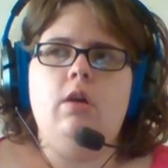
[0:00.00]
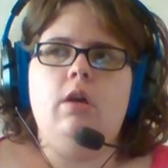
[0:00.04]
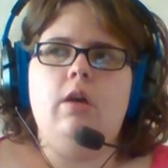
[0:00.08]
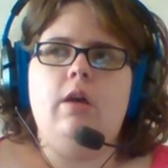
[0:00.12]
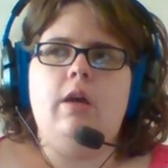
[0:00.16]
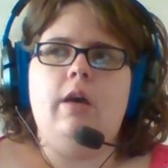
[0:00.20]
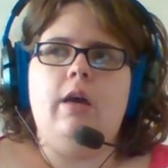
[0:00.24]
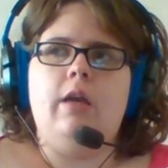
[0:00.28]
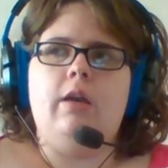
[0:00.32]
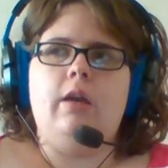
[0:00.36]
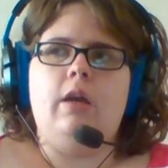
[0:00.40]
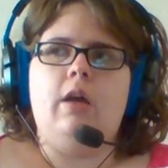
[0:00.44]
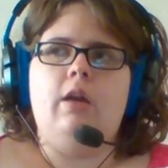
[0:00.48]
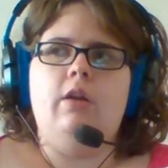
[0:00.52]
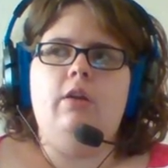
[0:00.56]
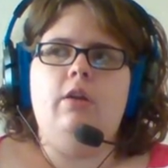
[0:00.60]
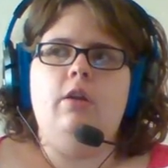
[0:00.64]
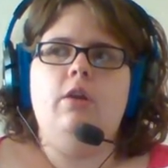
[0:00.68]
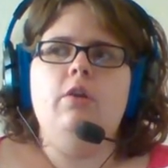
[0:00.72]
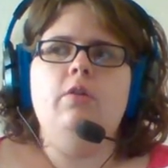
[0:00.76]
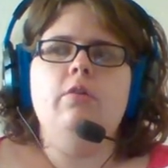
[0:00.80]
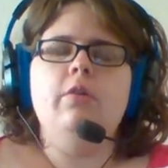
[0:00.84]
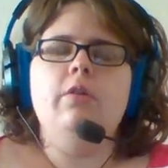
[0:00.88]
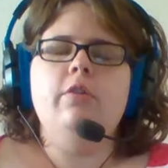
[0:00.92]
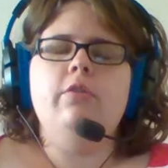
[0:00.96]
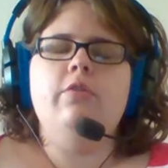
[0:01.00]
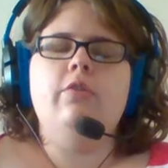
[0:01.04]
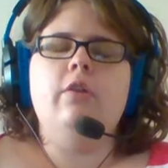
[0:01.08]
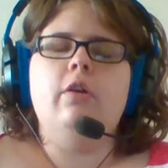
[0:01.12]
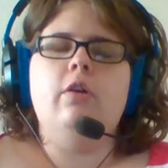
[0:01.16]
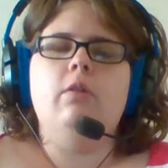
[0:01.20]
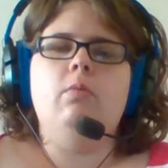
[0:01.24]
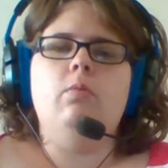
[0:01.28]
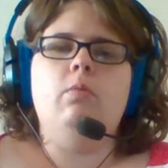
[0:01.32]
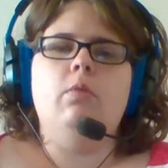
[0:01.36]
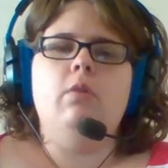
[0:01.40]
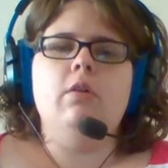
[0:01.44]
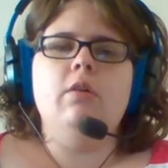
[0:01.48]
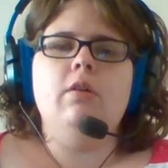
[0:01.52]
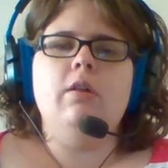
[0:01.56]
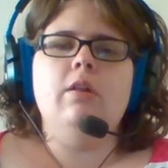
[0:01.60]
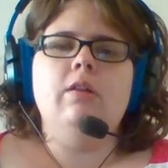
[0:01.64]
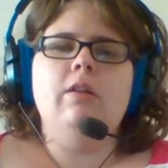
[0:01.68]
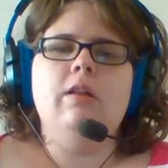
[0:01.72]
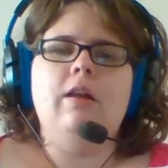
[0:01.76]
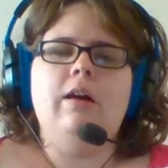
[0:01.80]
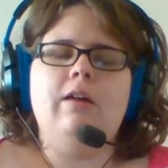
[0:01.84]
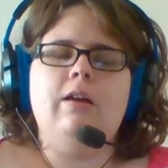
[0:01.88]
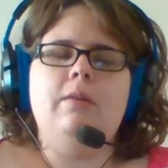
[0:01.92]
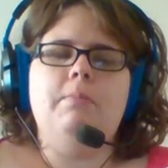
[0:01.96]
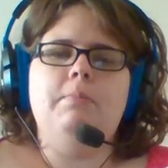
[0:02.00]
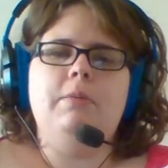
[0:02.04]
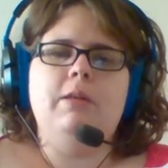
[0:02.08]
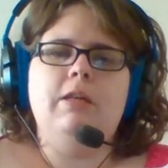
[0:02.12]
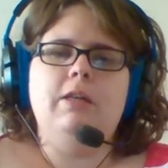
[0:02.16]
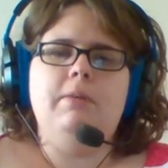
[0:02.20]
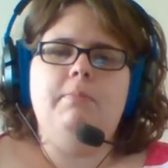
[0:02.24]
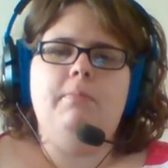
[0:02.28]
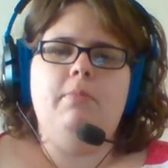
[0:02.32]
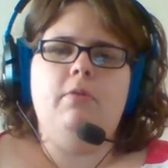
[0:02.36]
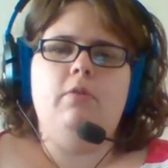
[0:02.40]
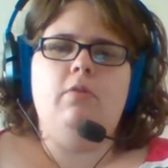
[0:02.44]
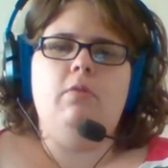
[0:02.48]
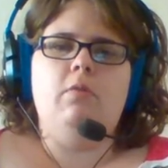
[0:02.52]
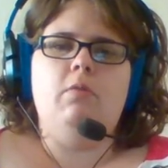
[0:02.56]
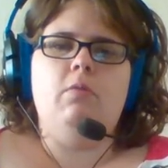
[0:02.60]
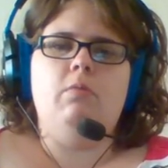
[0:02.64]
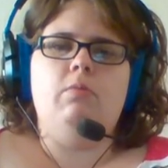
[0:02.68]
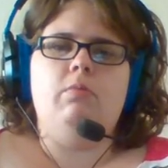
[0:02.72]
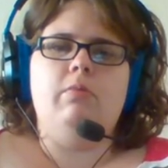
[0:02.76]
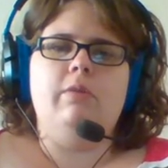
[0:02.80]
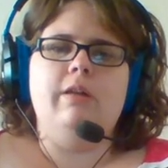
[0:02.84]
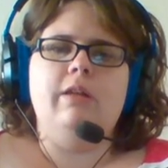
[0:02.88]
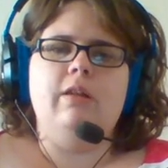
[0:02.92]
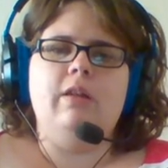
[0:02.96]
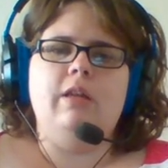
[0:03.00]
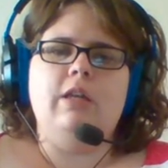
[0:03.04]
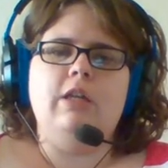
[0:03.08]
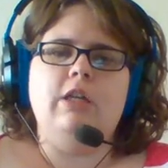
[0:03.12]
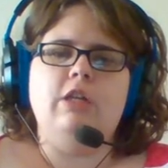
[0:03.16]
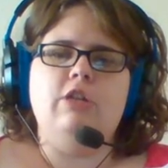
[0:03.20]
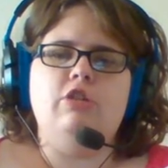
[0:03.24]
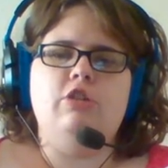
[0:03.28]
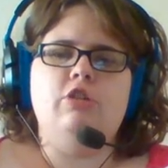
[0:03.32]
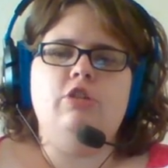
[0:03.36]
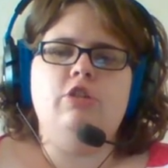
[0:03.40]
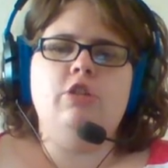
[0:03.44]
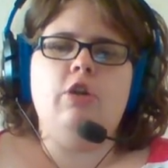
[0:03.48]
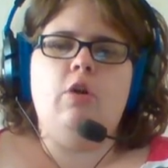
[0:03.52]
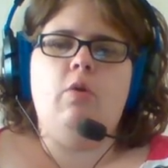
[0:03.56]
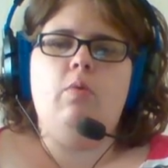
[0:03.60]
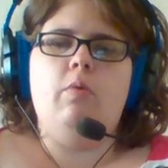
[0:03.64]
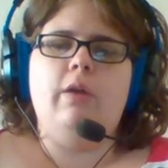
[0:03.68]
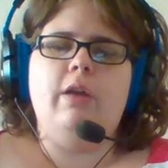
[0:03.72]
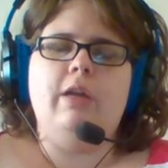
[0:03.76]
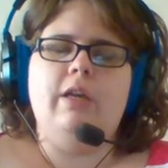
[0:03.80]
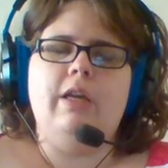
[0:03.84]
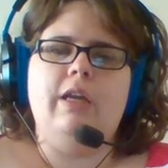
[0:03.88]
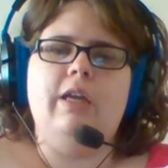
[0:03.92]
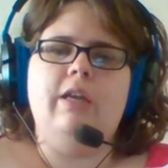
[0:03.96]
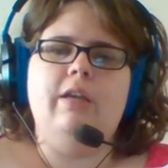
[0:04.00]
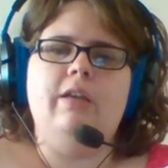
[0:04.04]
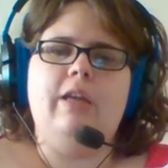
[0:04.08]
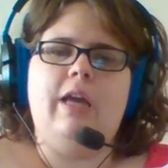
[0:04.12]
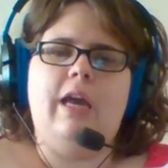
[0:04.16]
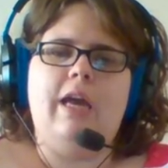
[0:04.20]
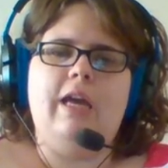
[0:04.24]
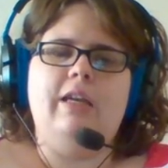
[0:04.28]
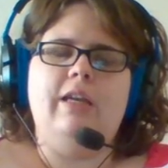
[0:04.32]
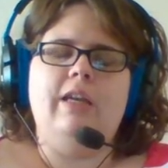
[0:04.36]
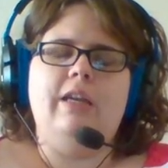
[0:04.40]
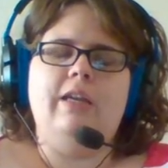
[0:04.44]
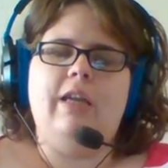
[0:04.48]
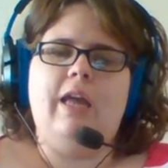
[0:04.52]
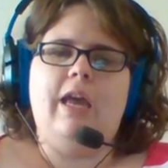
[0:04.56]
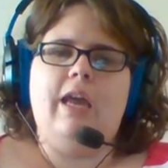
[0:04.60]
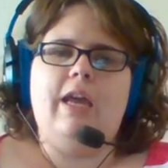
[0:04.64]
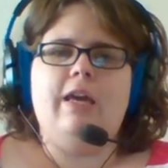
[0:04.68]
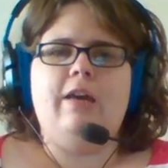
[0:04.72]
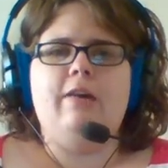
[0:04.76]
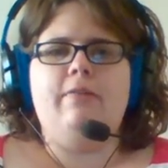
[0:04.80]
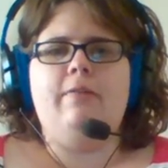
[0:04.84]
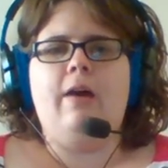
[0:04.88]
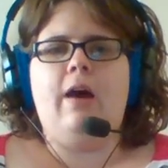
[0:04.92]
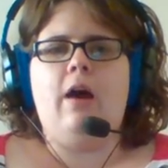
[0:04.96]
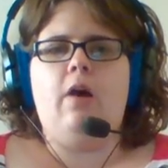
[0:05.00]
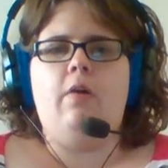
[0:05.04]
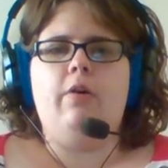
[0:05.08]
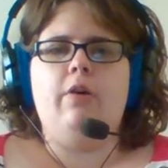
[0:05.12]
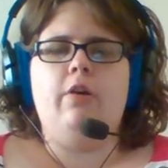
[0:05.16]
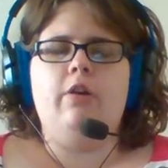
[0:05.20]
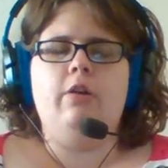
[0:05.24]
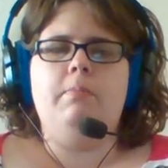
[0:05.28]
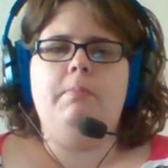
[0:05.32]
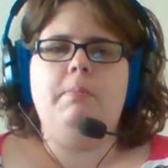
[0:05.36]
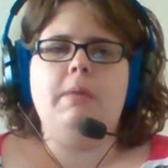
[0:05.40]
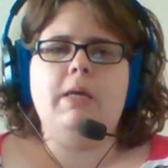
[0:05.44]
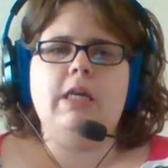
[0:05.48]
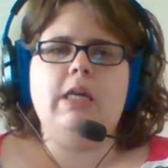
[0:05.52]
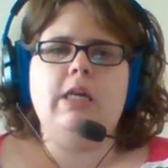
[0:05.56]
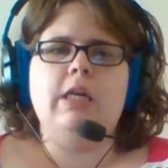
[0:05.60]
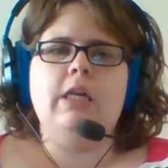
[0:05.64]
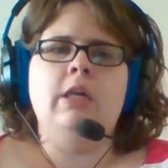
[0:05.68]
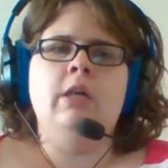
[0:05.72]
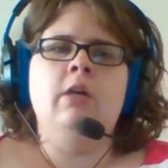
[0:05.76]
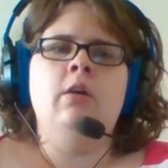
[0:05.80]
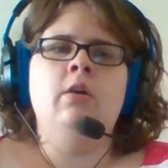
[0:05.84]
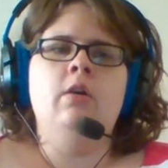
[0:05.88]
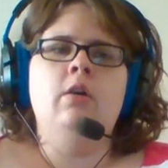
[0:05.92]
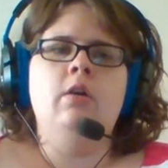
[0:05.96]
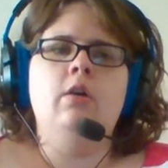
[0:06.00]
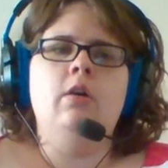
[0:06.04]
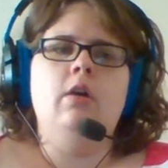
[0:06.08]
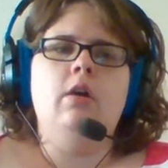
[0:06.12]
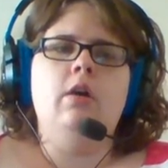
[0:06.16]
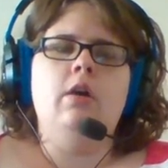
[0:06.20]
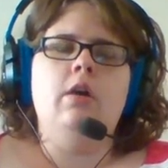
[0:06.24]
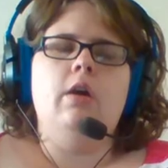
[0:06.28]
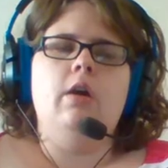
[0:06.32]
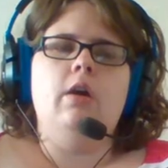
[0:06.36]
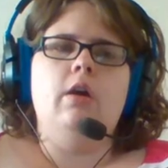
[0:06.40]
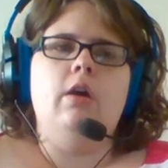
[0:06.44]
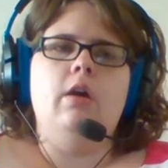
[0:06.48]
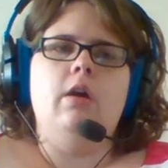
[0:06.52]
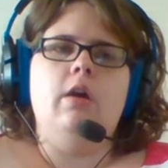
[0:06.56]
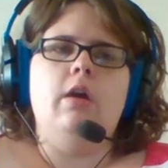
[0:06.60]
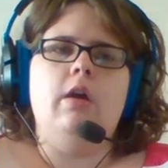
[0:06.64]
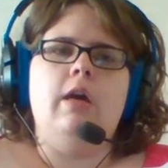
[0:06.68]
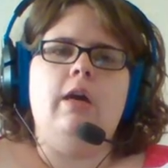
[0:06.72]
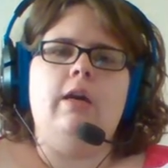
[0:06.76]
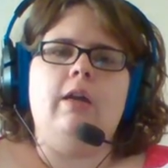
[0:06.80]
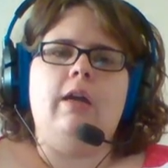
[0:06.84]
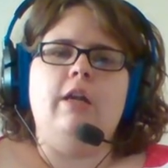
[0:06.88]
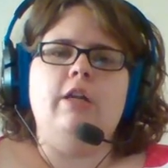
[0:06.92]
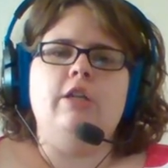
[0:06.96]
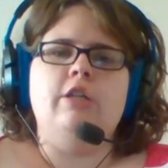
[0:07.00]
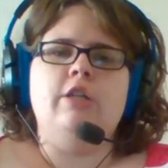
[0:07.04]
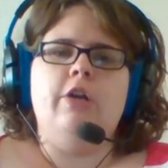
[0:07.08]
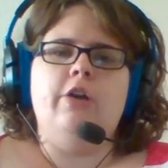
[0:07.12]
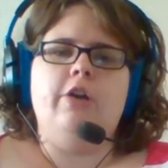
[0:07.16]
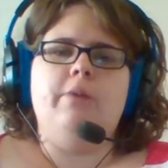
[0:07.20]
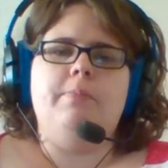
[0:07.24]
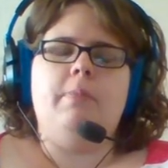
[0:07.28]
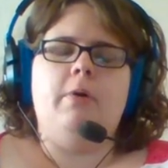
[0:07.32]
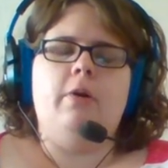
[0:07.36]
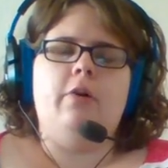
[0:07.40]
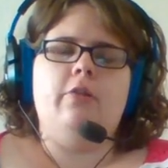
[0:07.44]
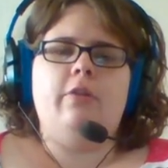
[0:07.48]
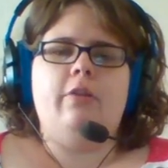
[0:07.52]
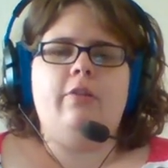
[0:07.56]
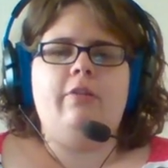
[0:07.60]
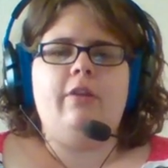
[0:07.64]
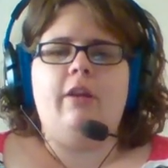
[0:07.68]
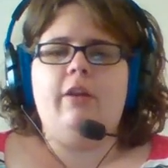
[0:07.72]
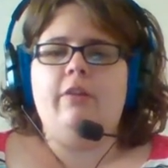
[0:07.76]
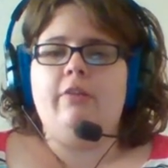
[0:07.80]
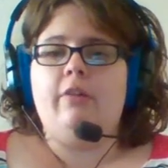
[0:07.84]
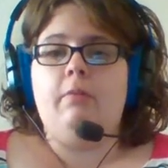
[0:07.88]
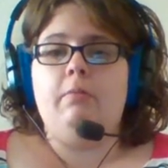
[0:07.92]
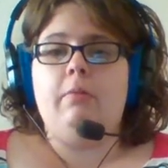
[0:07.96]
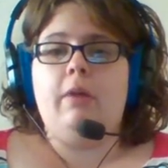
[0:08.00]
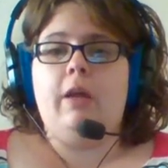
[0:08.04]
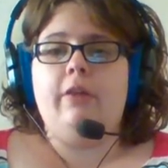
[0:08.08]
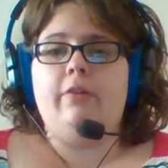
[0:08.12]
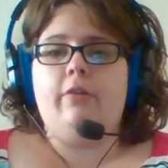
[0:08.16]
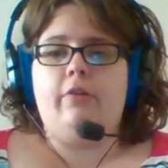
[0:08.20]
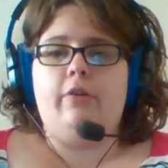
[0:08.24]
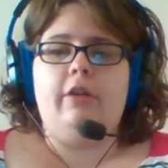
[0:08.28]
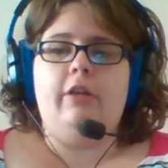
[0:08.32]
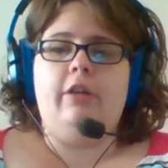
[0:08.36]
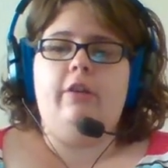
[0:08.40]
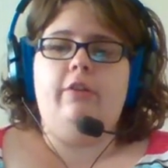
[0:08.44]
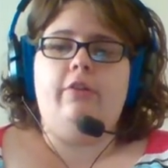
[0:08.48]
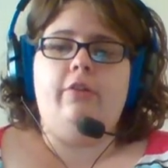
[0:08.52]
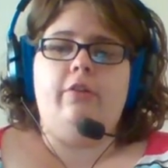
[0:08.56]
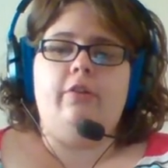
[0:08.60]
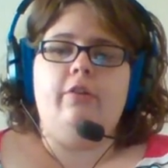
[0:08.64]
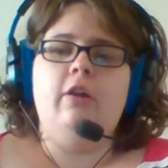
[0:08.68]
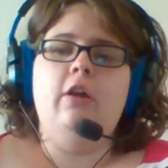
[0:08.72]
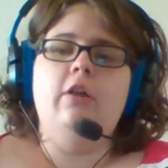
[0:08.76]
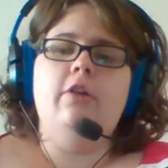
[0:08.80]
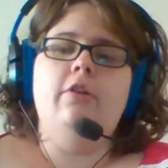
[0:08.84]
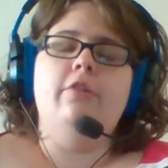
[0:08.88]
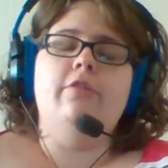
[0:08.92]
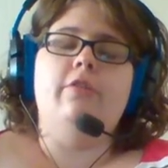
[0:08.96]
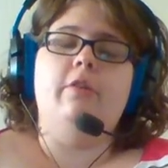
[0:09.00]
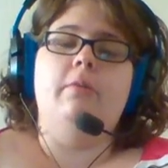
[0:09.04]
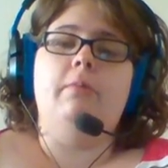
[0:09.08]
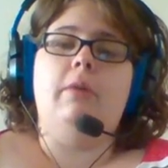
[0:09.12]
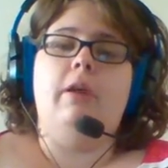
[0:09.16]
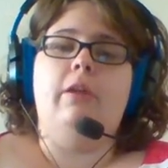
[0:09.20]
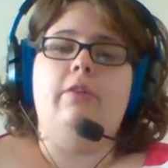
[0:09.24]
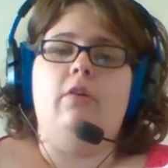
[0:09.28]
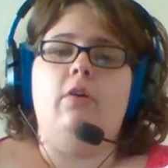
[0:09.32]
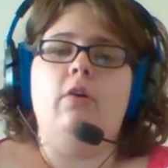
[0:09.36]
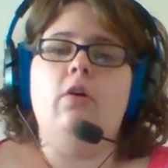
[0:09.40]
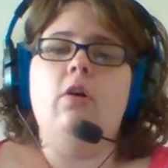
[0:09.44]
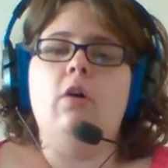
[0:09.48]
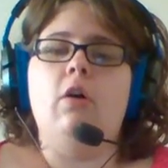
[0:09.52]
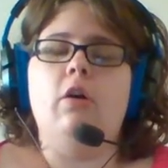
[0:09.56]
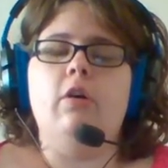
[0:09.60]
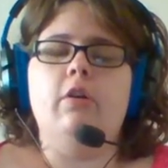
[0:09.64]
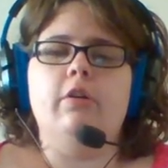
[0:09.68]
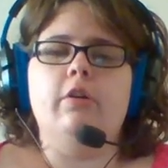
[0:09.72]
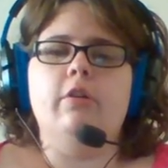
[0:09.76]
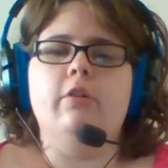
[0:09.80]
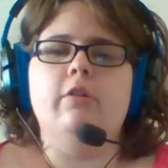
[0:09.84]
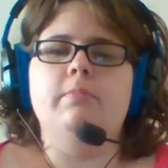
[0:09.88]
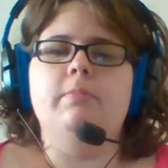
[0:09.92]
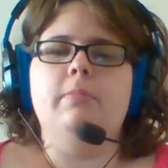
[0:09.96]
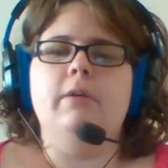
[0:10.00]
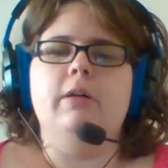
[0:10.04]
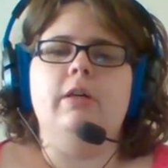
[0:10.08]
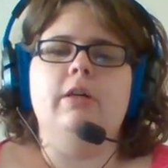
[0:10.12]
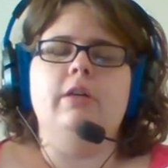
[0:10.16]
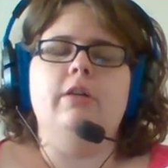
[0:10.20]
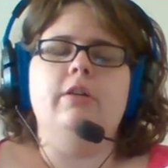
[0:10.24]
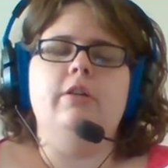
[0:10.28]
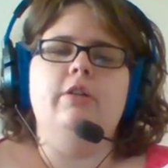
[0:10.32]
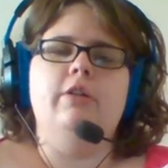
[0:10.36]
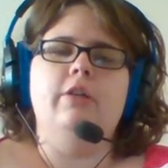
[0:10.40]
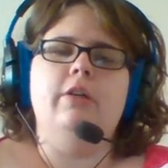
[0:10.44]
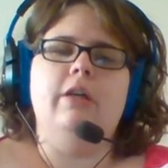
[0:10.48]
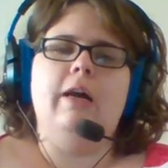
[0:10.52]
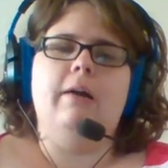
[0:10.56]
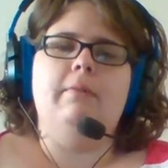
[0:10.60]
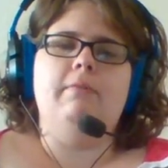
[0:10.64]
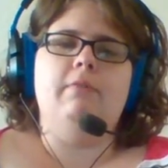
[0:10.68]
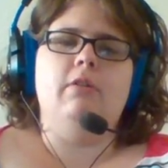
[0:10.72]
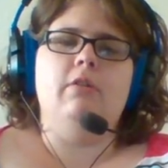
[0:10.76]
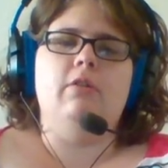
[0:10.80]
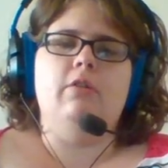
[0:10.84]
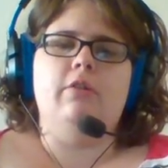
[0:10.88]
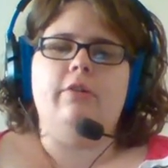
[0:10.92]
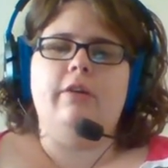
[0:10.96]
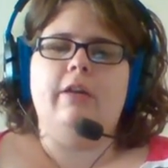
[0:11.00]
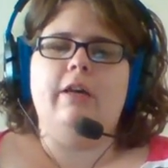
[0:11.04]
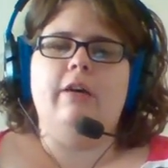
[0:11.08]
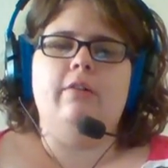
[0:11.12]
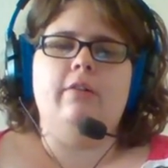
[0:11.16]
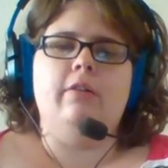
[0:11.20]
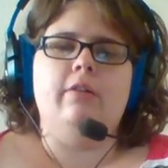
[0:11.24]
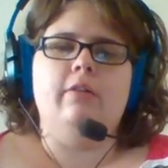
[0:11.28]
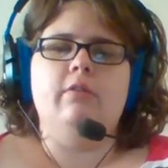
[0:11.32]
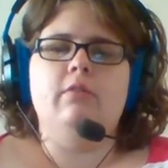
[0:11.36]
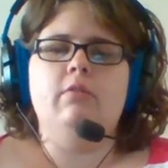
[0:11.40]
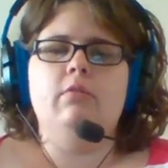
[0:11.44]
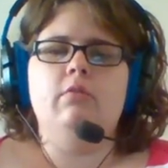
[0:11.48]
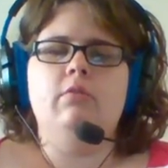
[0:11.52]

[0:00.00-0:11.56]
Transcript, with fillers: And I noticed there weren't a lot of people really showing it day to day of how it could be. And I shared a post that say some days are easier than others, some days are harder, but you have to learn how to